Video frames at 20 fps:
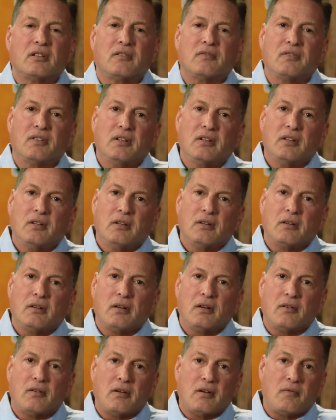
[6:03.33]
of
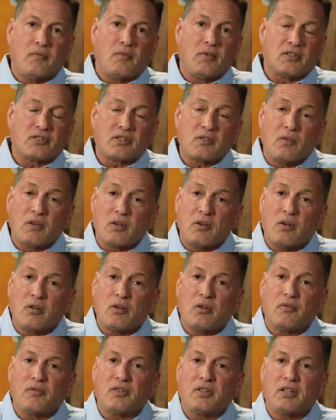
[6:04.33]
what's going on
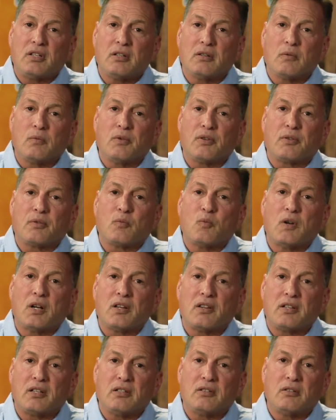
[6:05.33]
over here with one
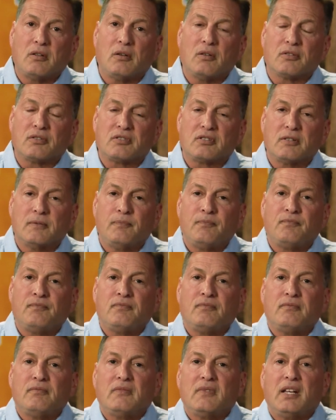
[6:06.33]
of the adults.
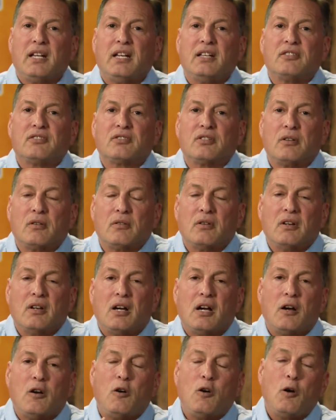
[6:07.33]
And so
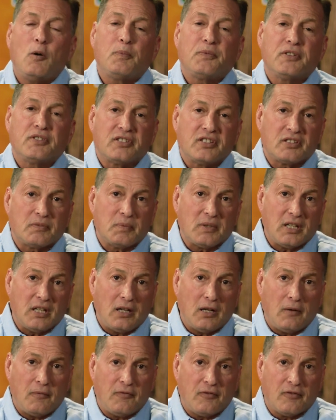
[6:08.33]
I hope this has been
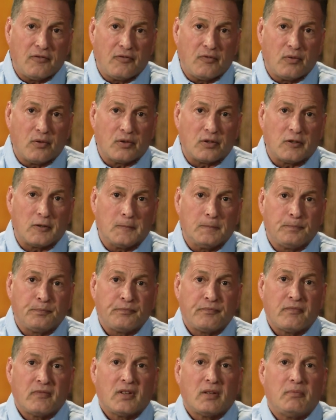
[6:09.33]
helpful for you,
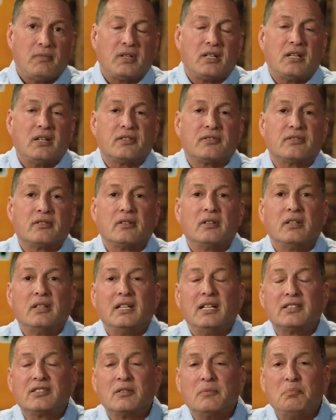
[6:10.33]
because
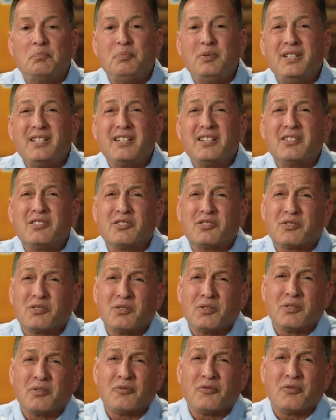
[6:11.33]
it's a big
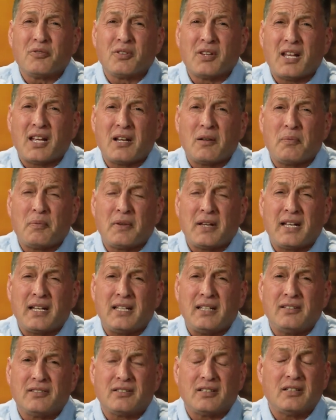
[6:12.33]
concern for a lot of
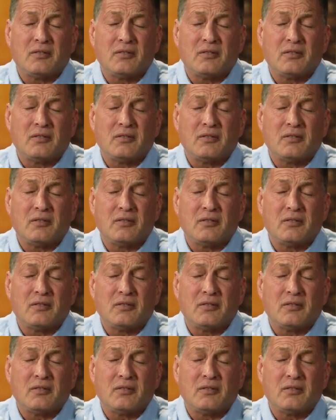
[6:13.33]
ladies.